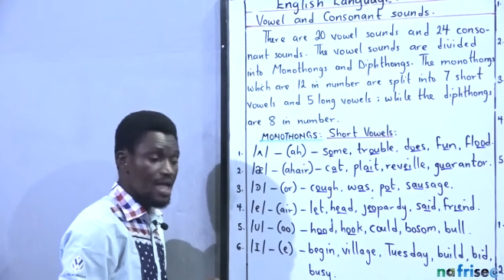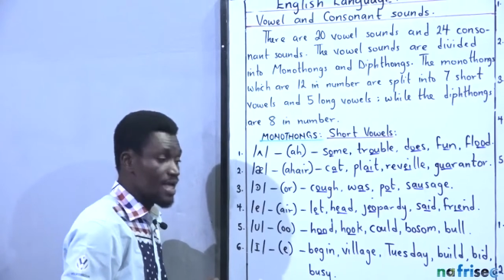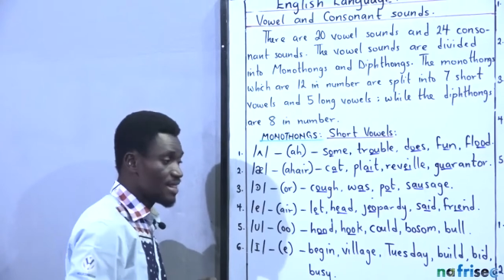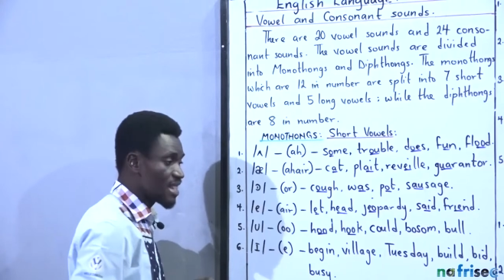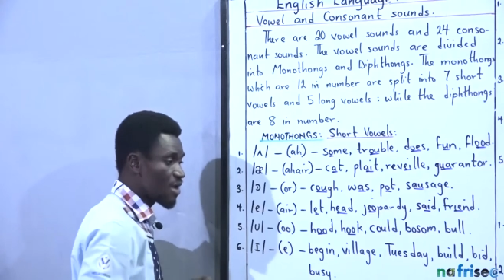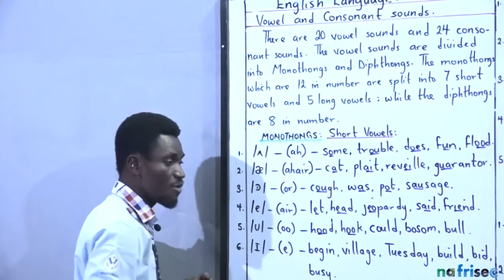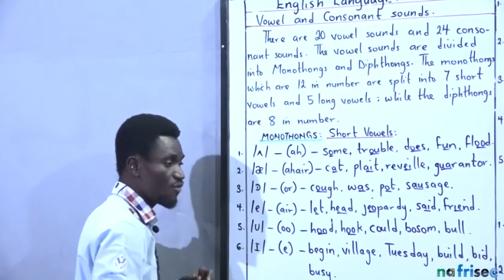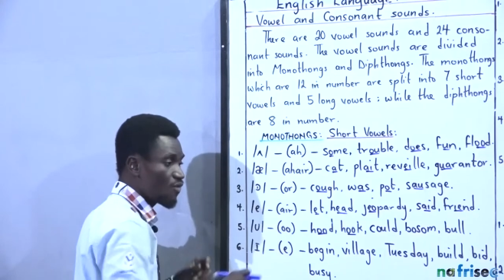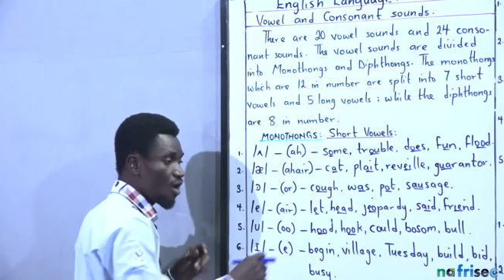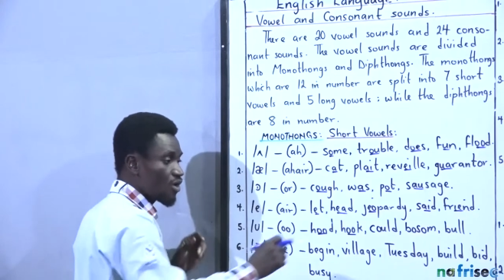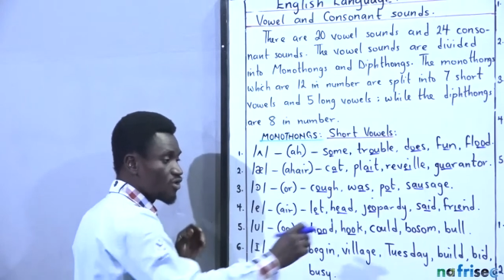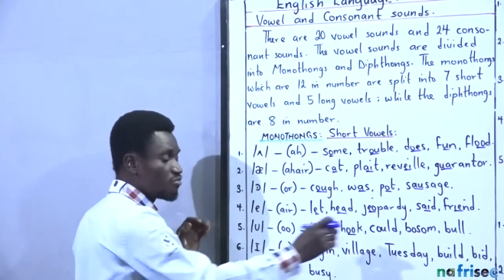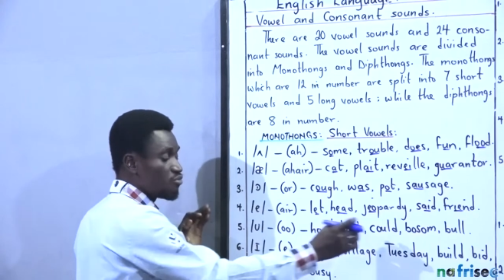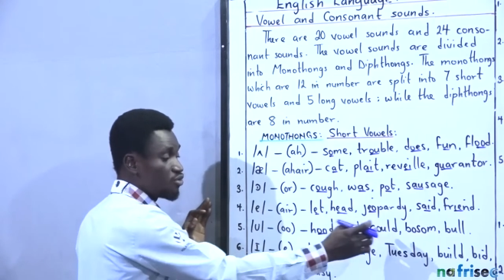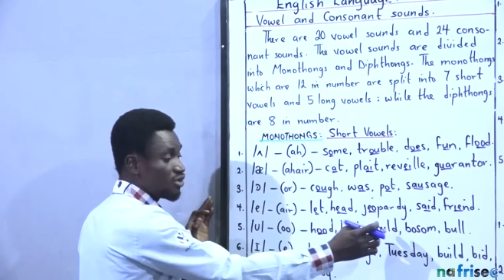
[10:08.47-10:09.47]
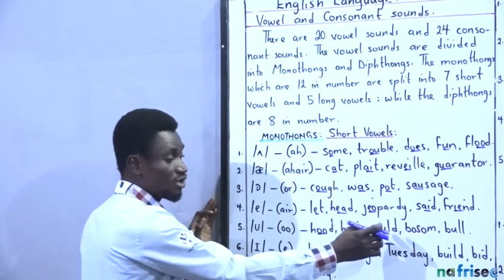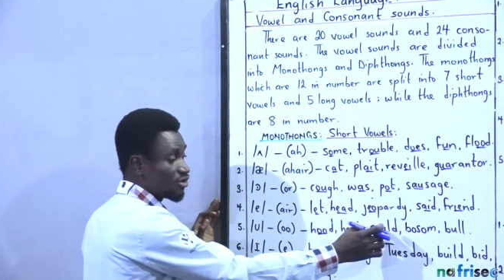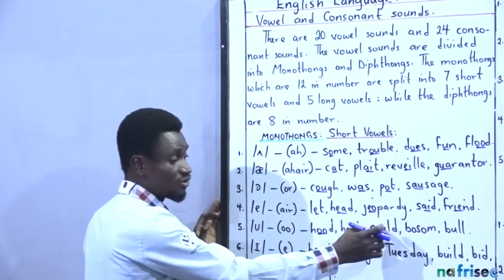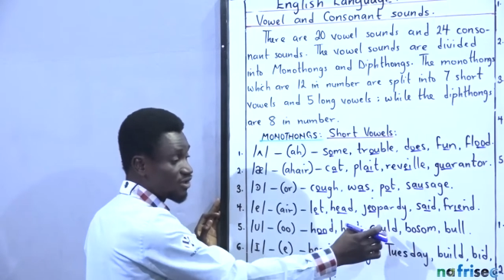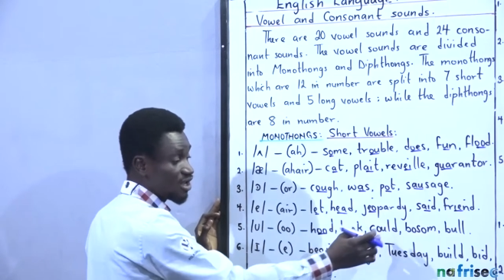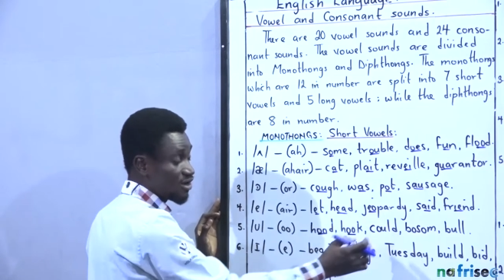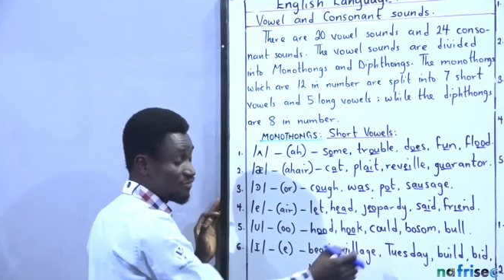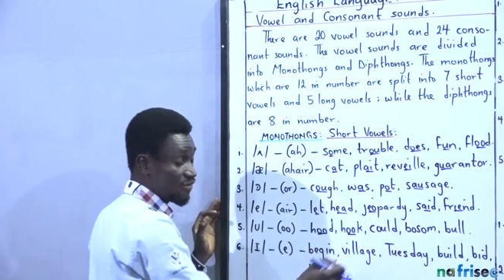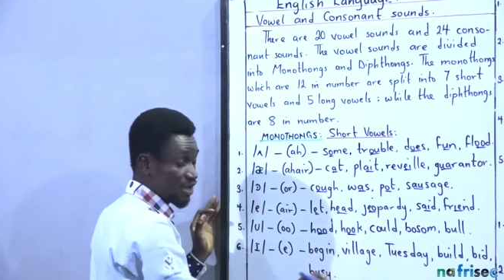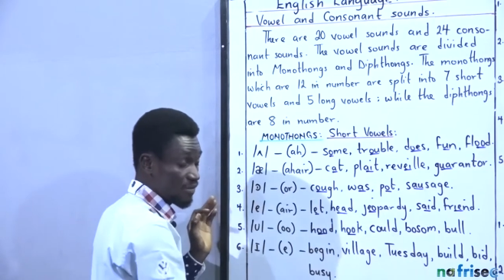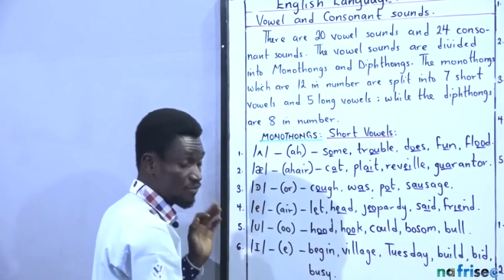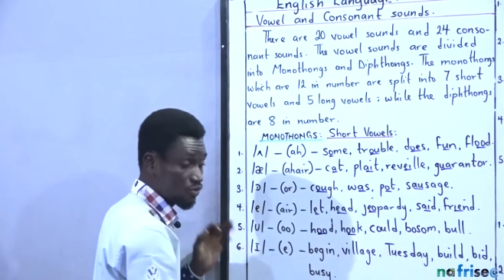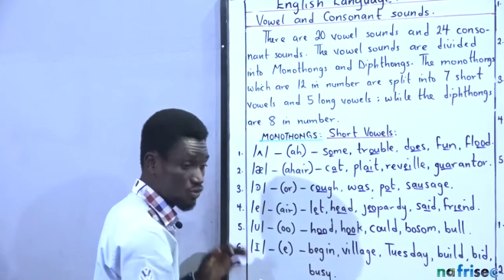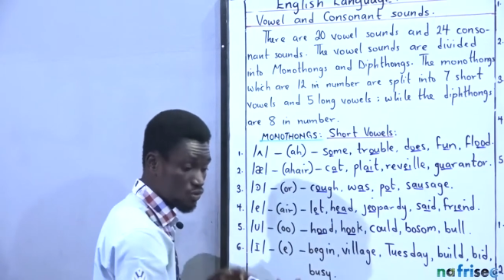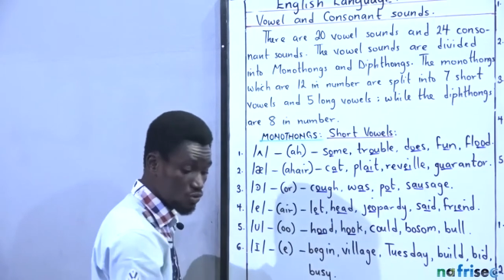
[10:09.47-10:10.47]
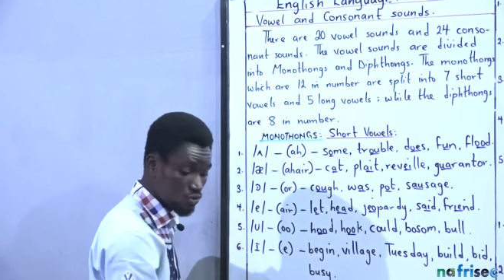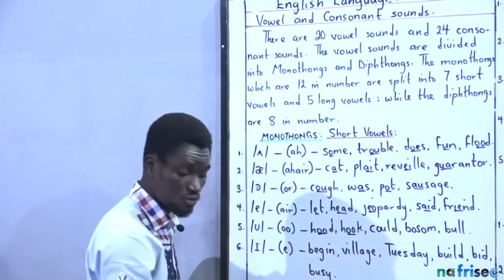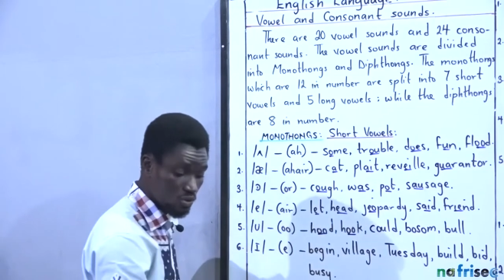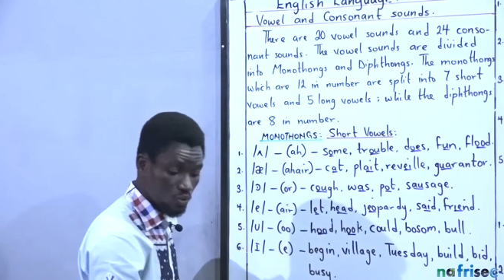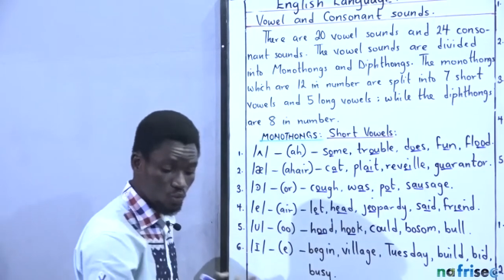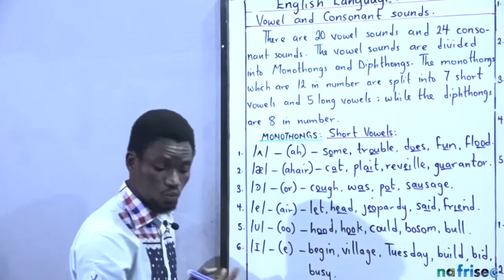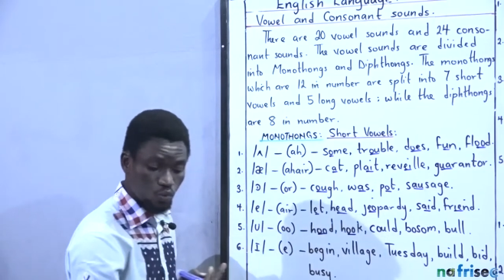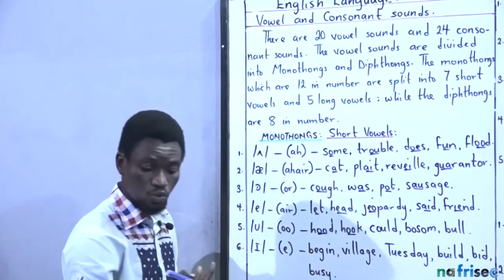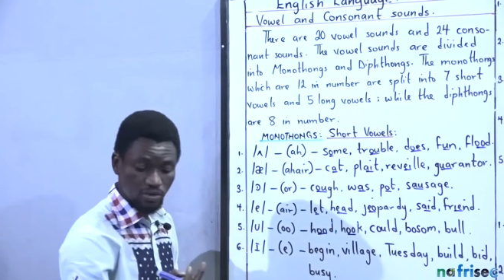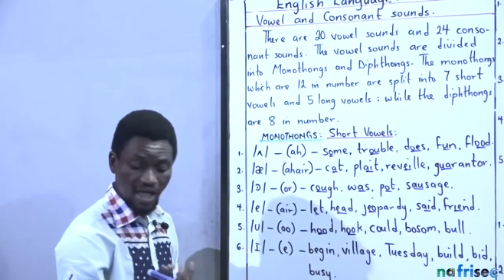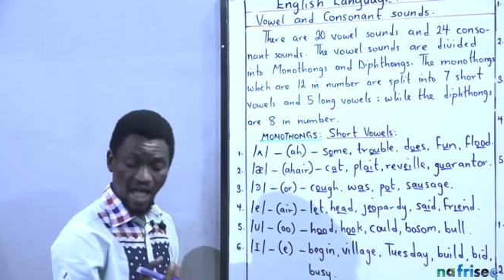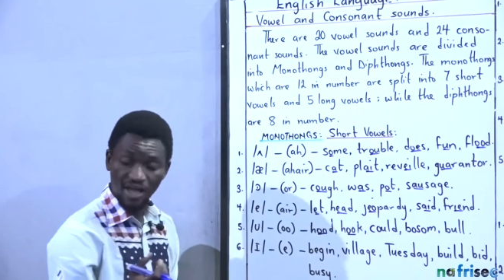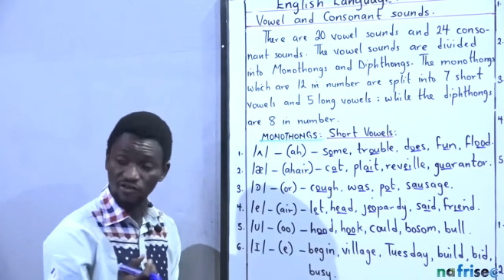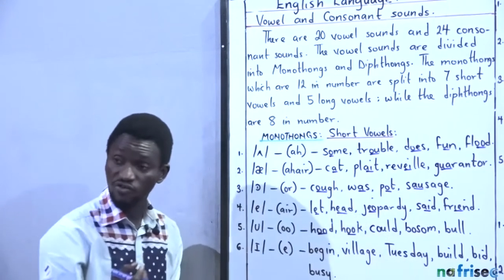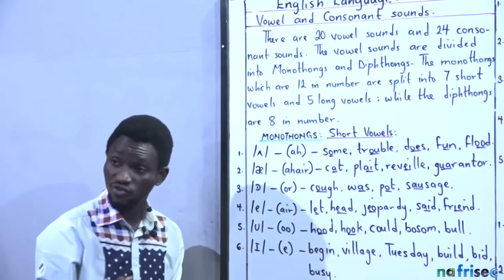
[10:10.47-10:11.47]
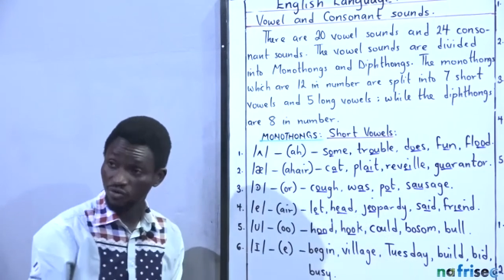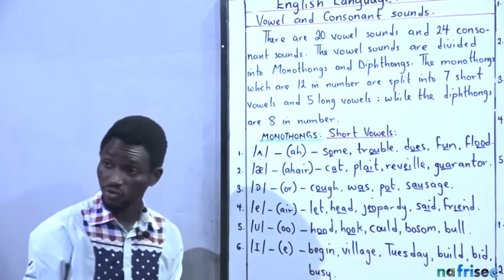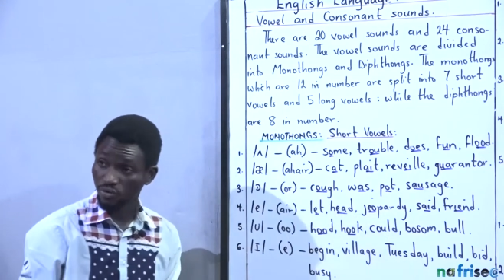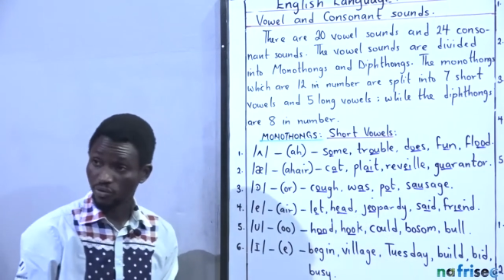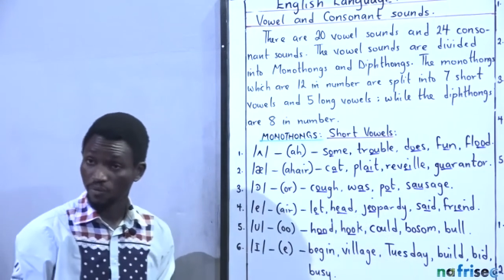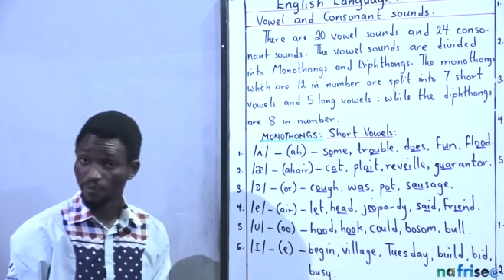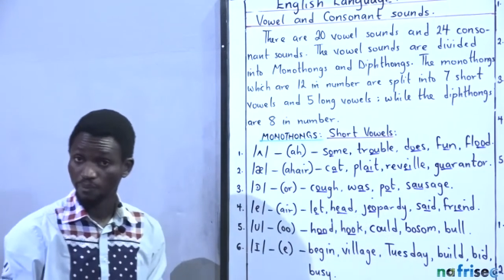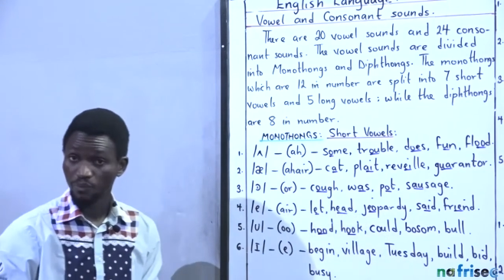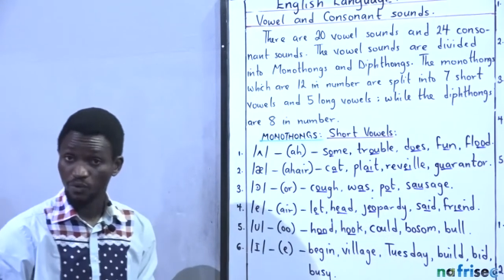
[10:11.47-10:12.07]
Then we've got the modal auxiliary verb could, would, and should.